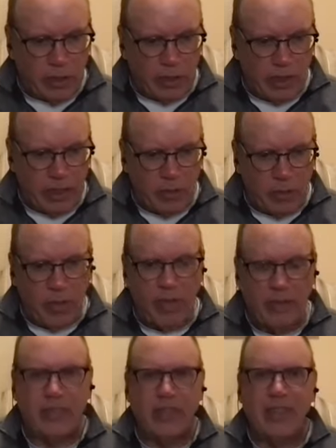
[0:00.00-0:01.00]
counting my
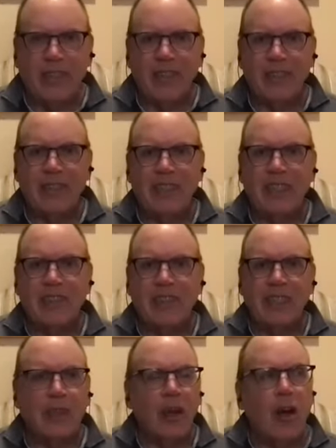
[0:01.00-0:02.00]
breath. And then all of a sudden it's
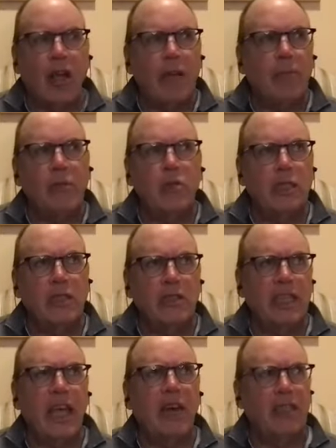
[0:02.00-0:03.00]
like all I'm doing is
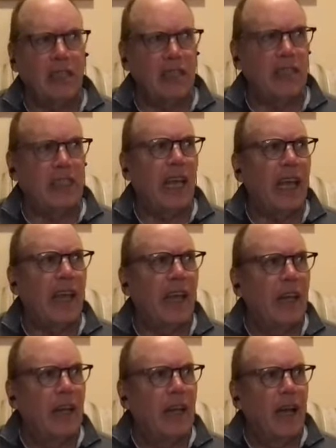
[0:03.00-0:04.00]
counting to 10.
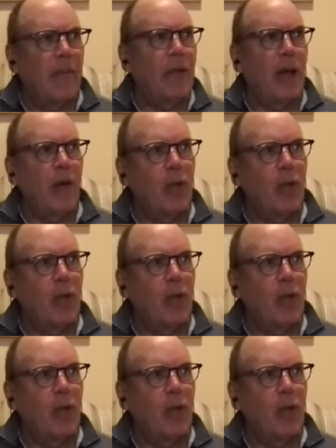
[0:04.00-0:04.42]
I'm not